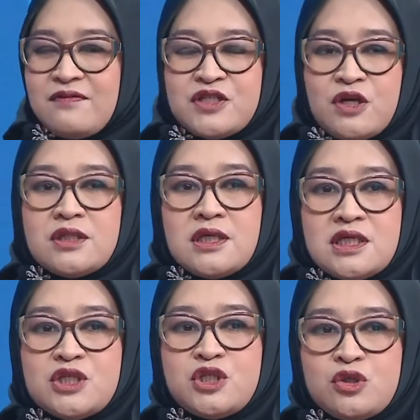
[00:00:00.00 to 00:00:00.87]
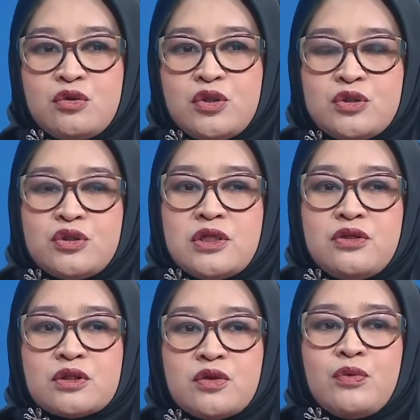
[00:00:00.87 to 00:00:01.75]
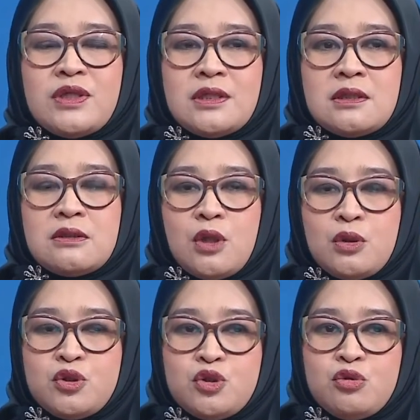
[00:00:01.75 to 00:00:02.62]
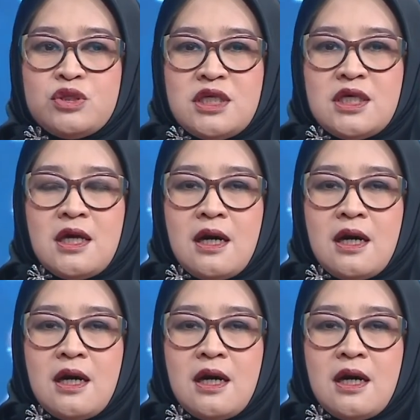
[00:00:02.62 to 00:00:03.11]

If it's not the issue, usually the doctor will do the